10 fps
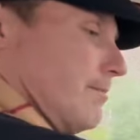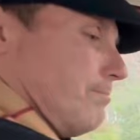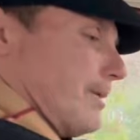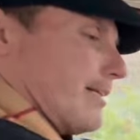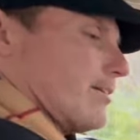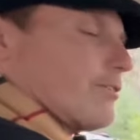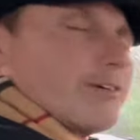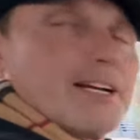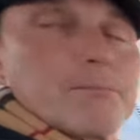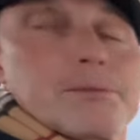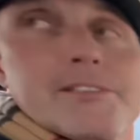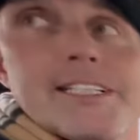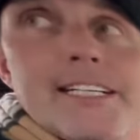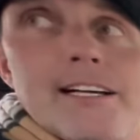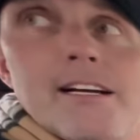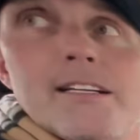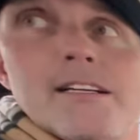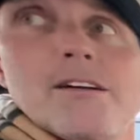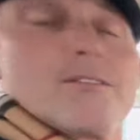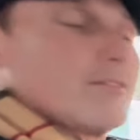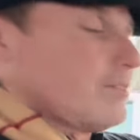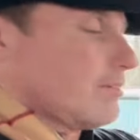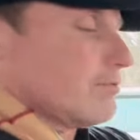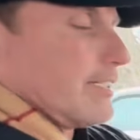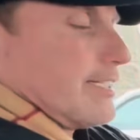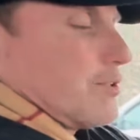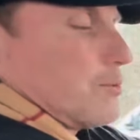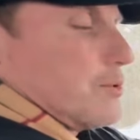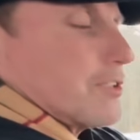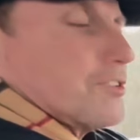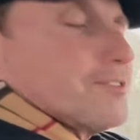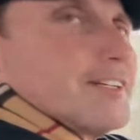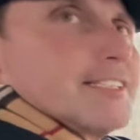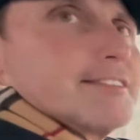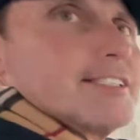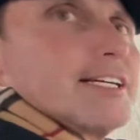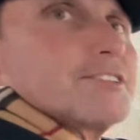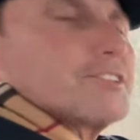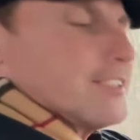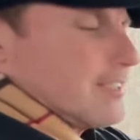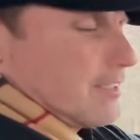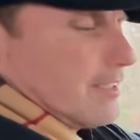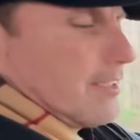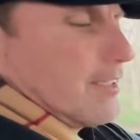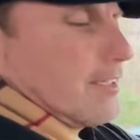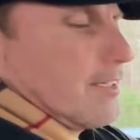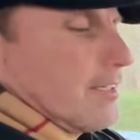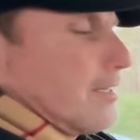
Becker Grand Prix Radio works fantastic. Just 24